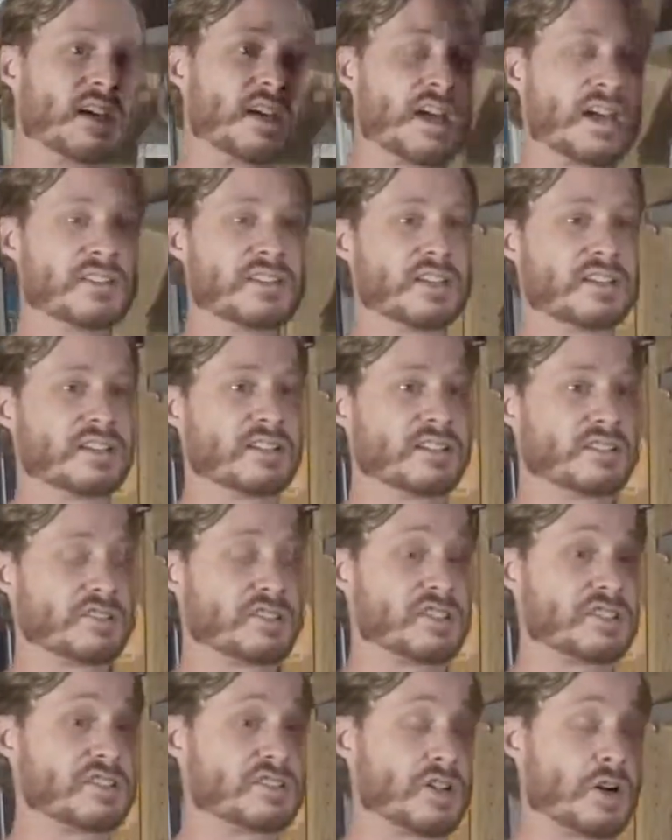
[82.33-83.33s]
And then
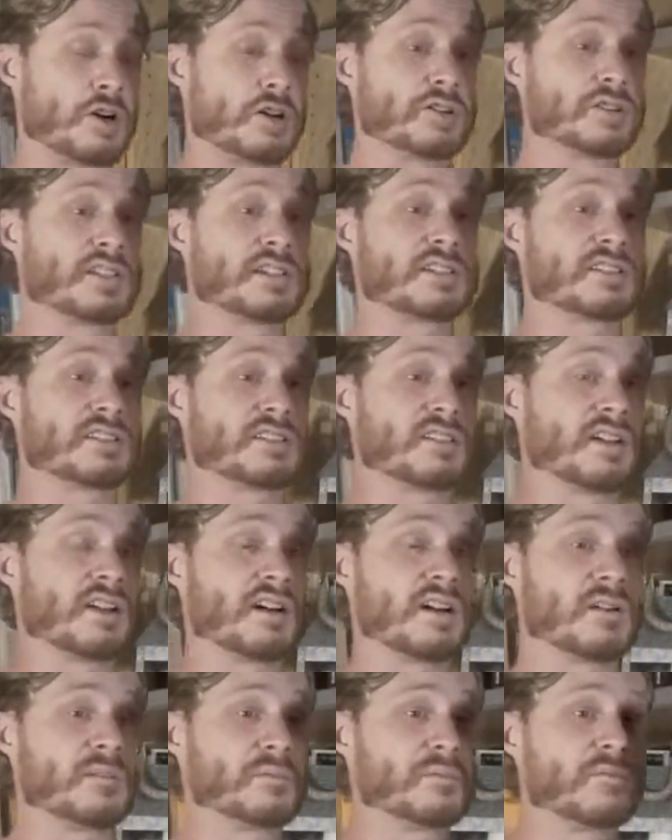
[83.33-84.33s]
she saw in this
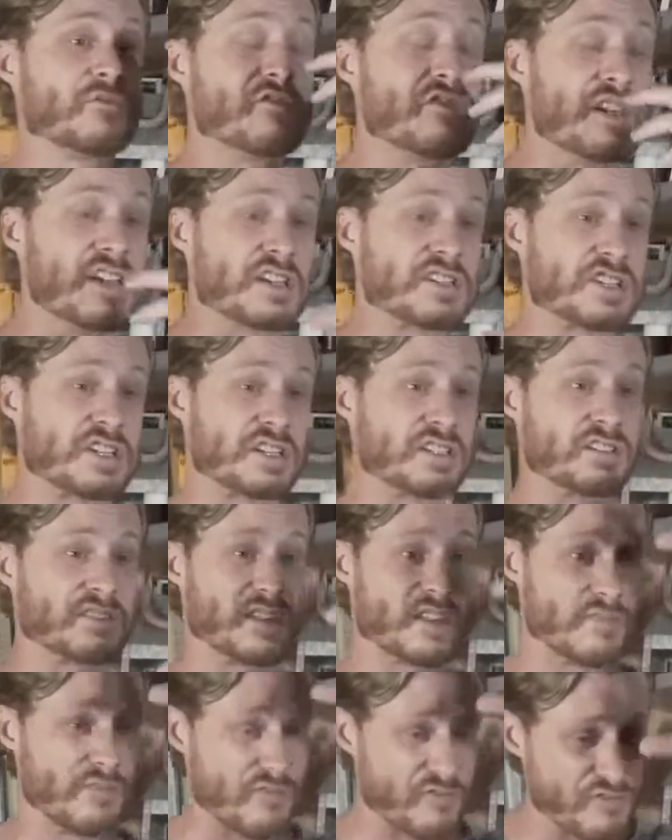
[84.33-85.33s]
vision,
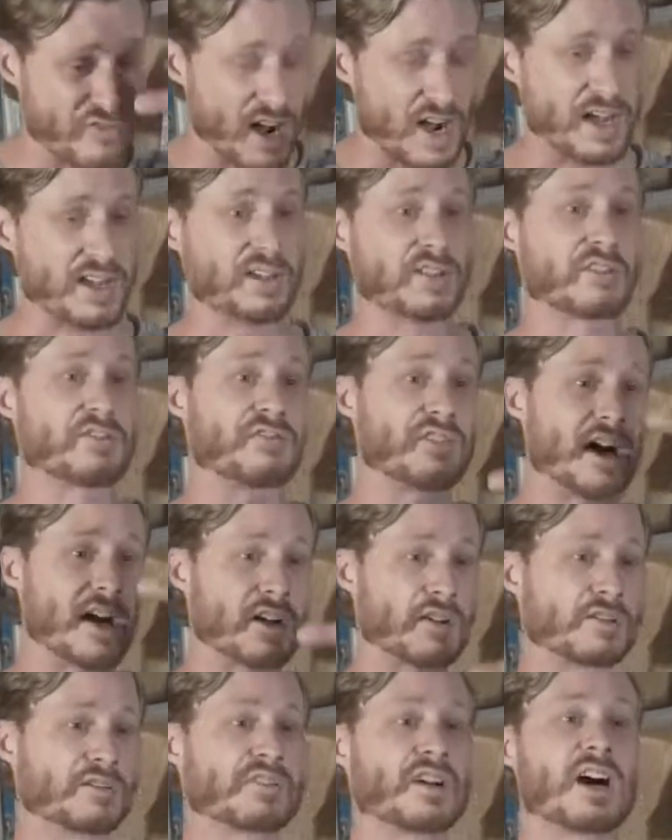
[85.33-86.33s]
the
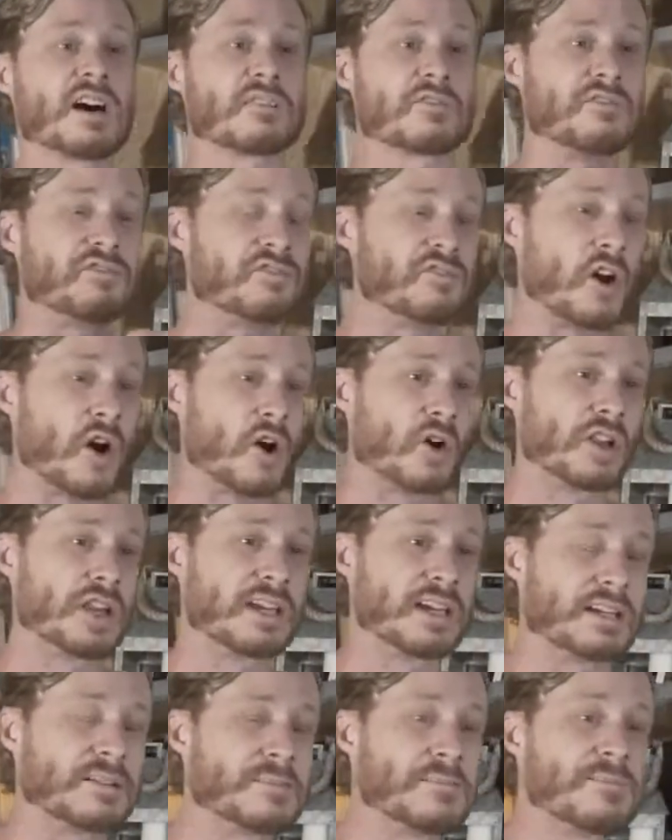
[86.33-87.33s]
fire of God
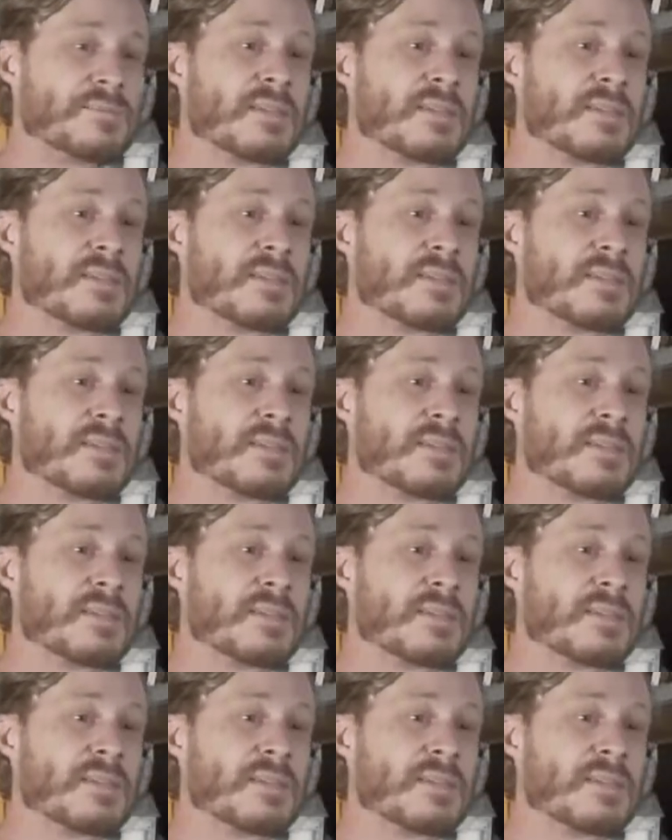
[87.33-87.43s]
falling